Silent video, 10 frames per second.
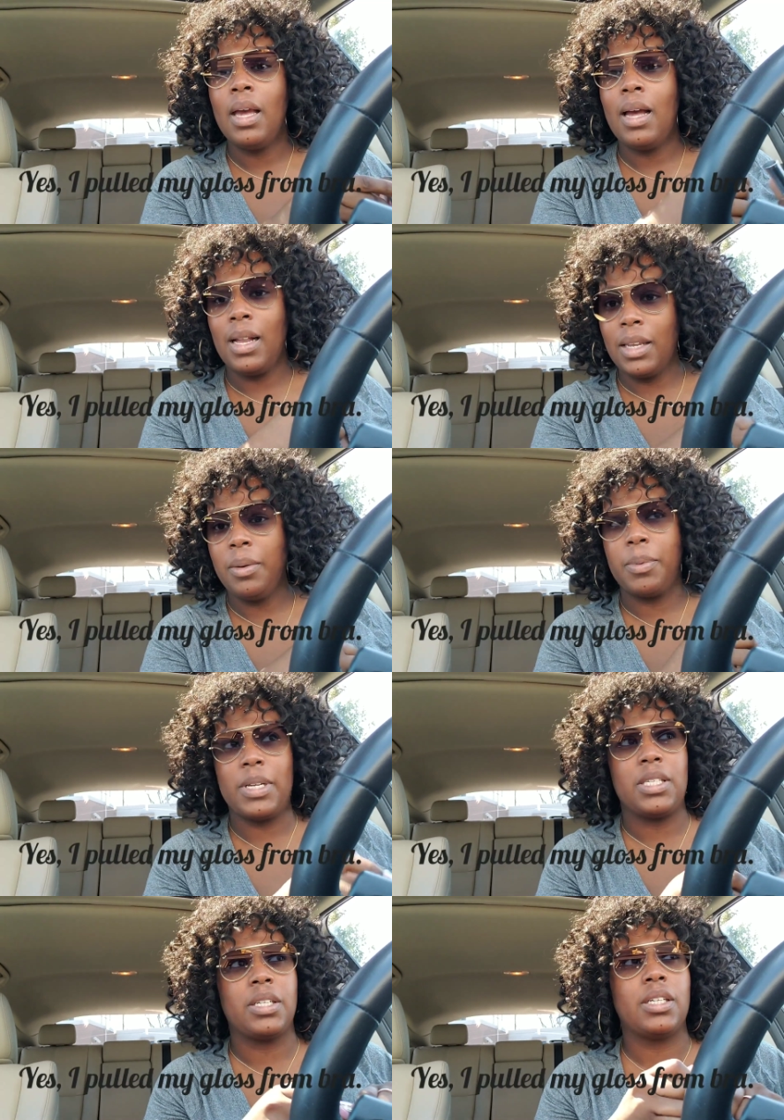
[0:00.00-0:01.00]
Hello
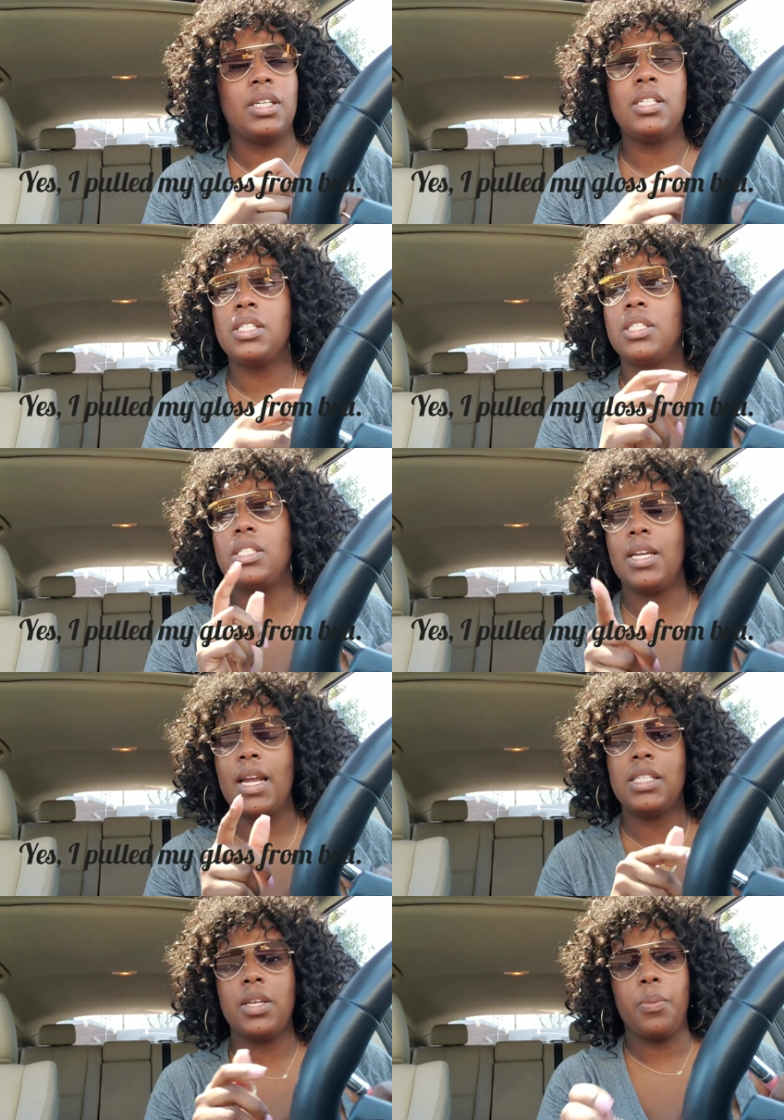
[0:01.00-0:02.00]
boys and girls.
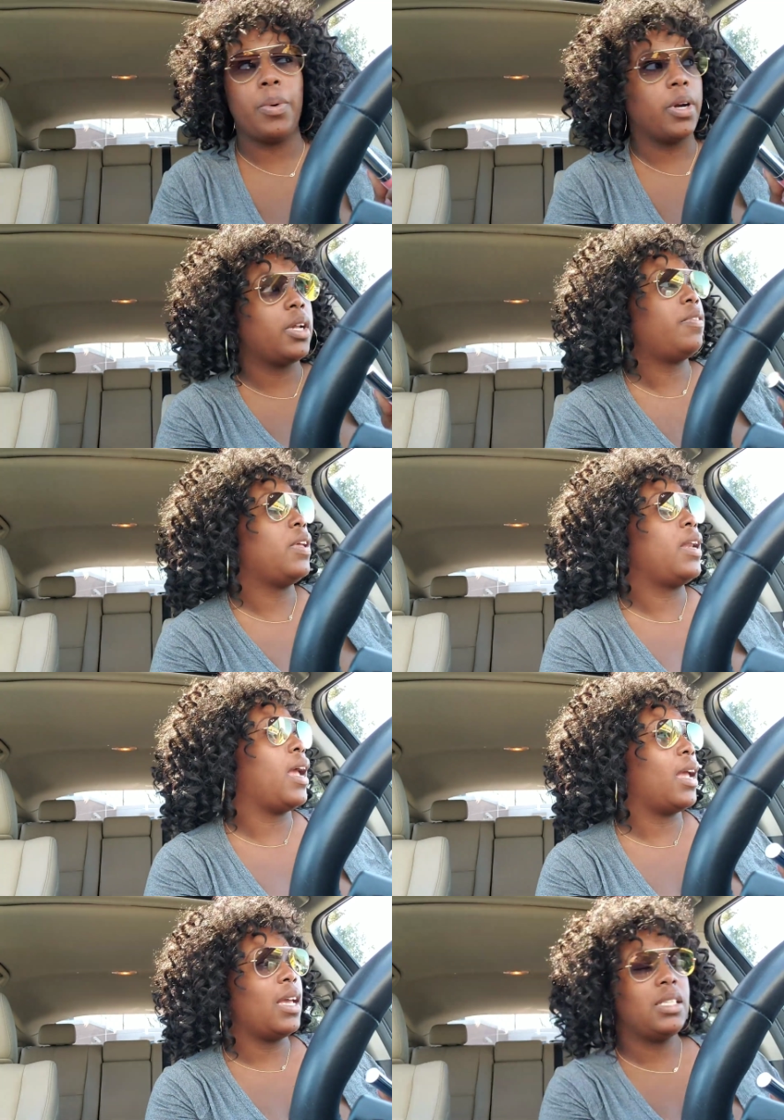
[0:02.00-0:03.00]
Today's word of the
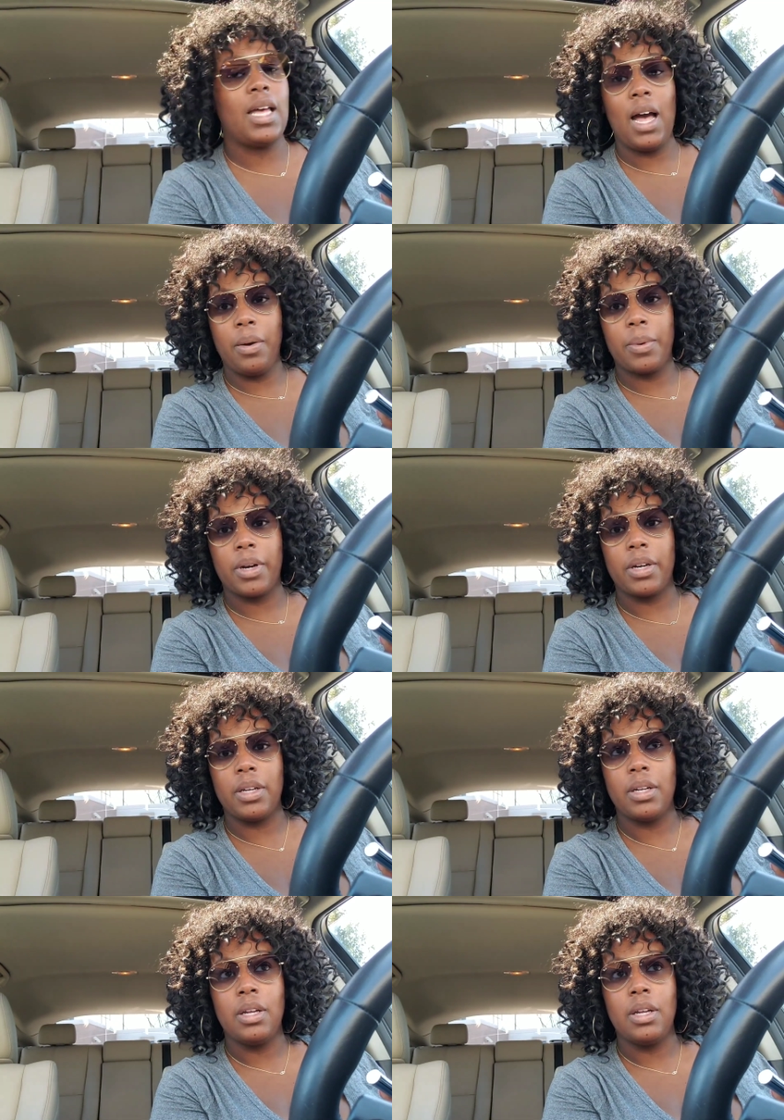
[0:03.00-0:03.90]
day is awkward.